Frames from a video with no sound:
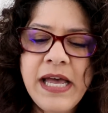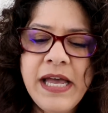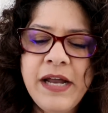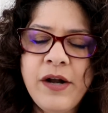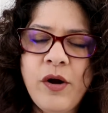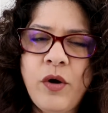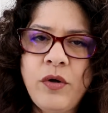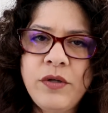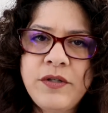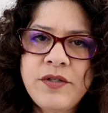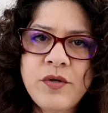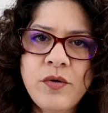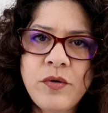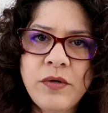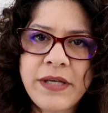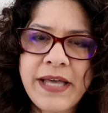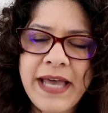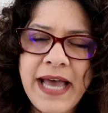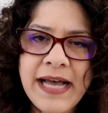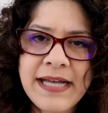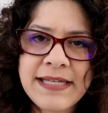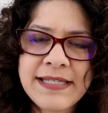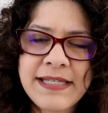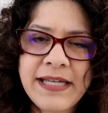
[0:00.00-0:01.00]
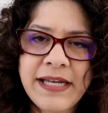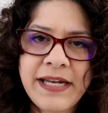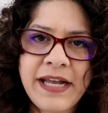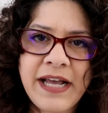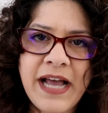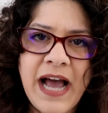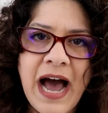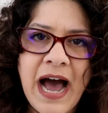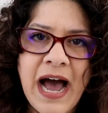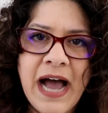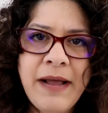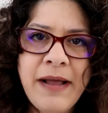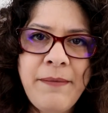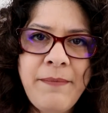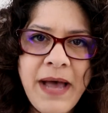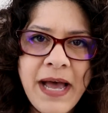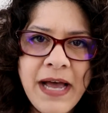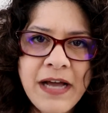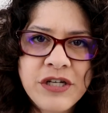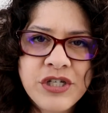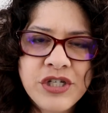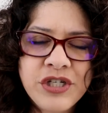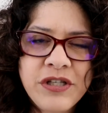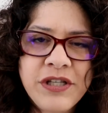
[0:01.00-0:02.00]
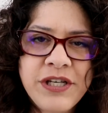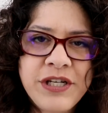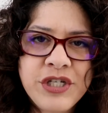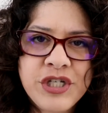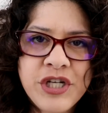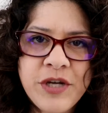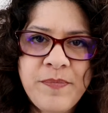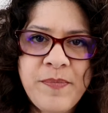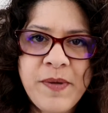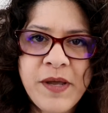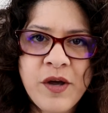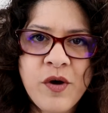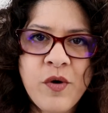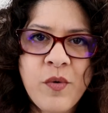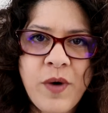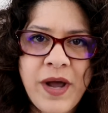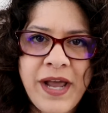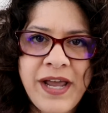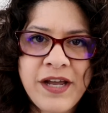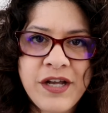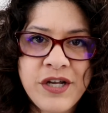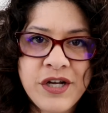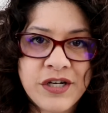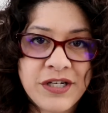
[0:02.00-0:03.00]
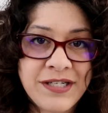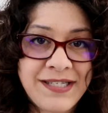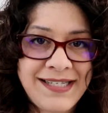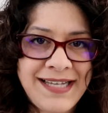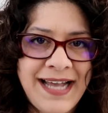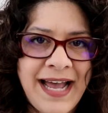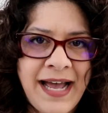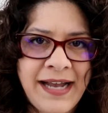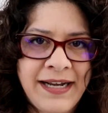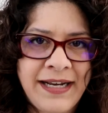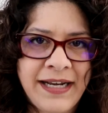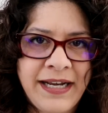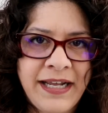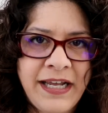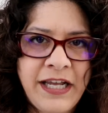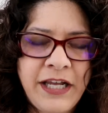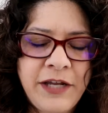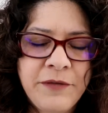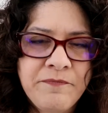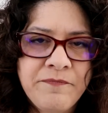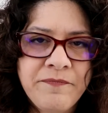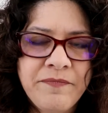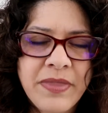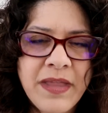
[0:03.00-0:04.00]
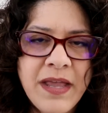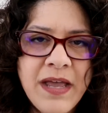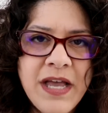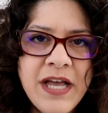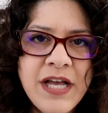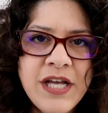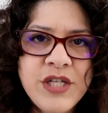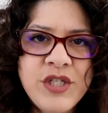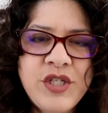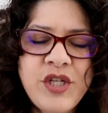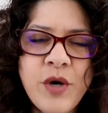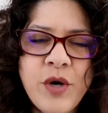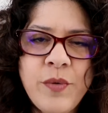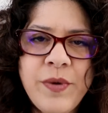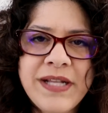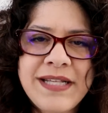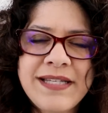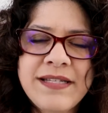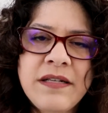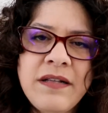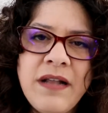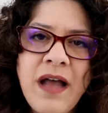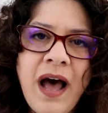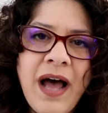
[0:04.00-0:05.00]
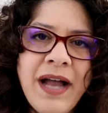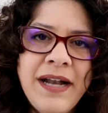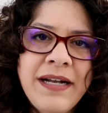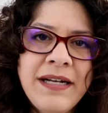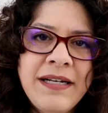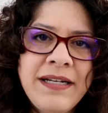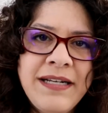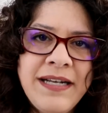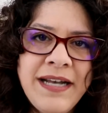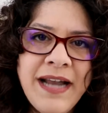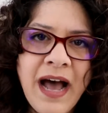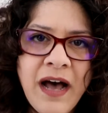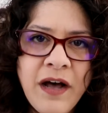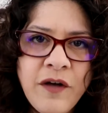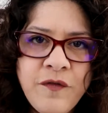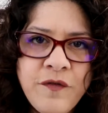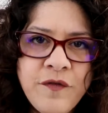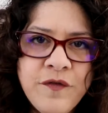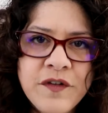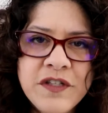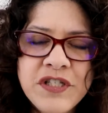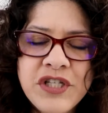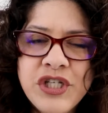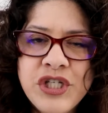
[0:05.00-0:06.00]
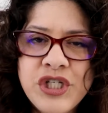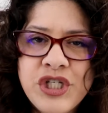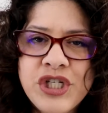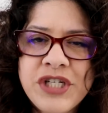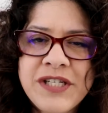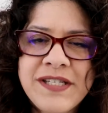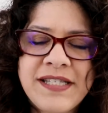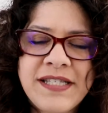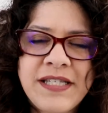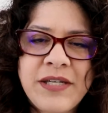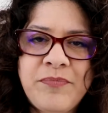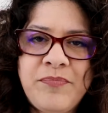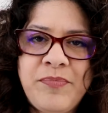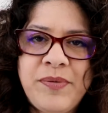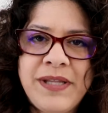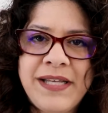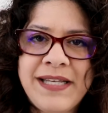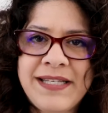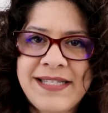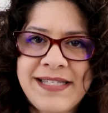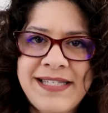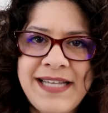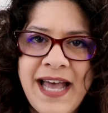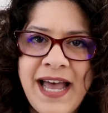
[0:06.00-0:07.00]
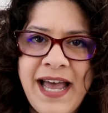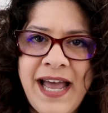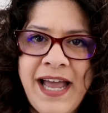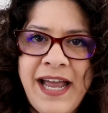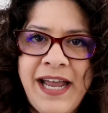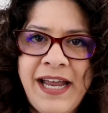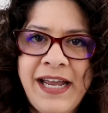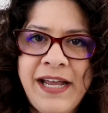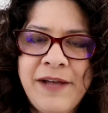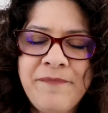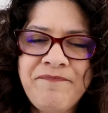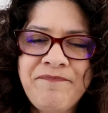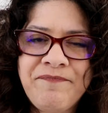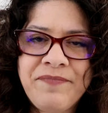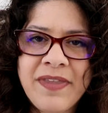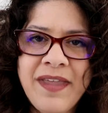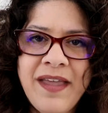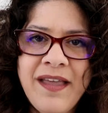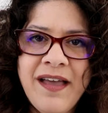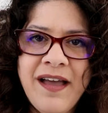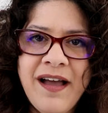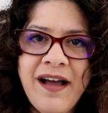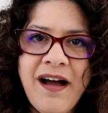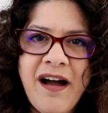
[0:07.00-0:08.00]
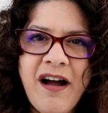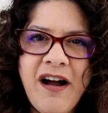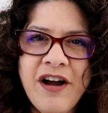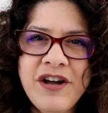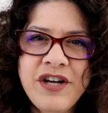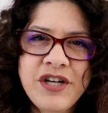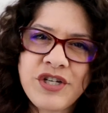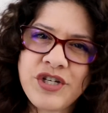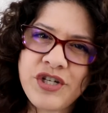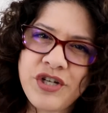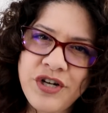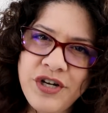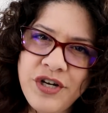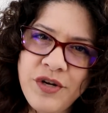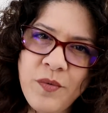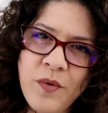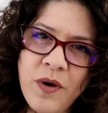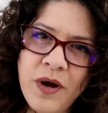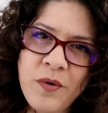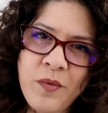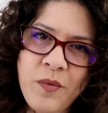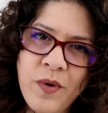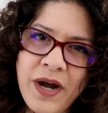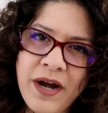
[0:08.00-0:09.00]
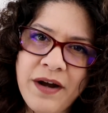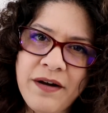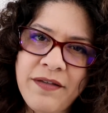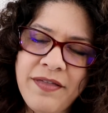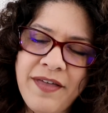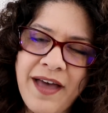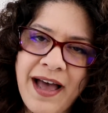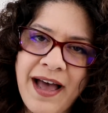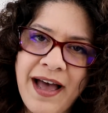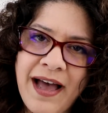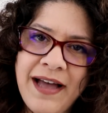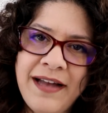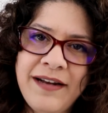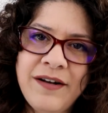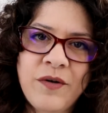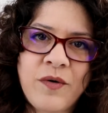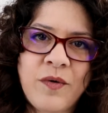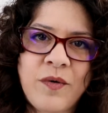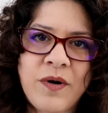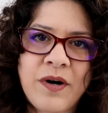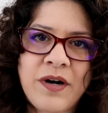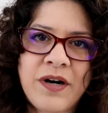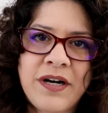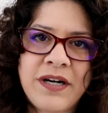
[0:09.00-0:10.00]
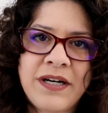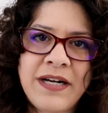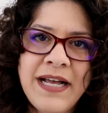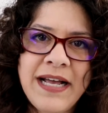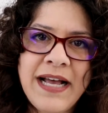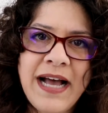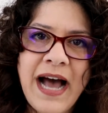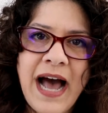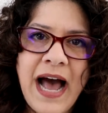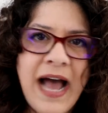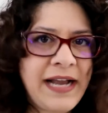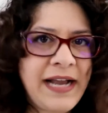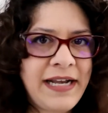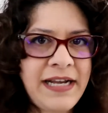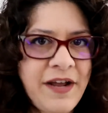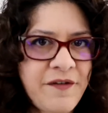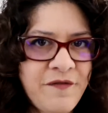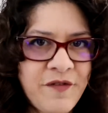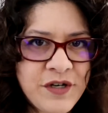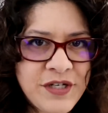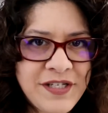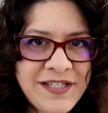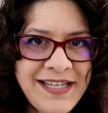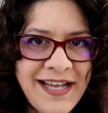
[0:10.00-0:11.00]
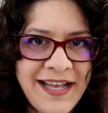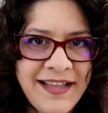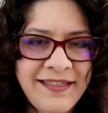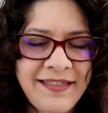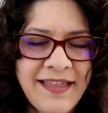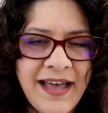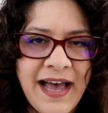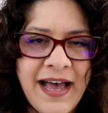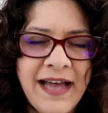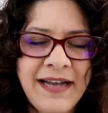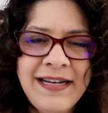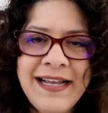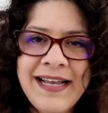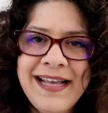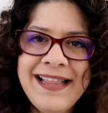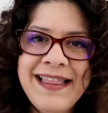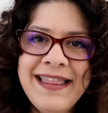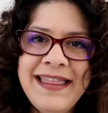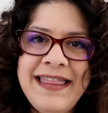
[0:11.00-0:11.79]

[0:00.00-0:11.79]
In old school gaslighting, I'm actually chipping away at your sanity. So it's not enough to just simply say, are you sure you want to wear that? Or I never said that.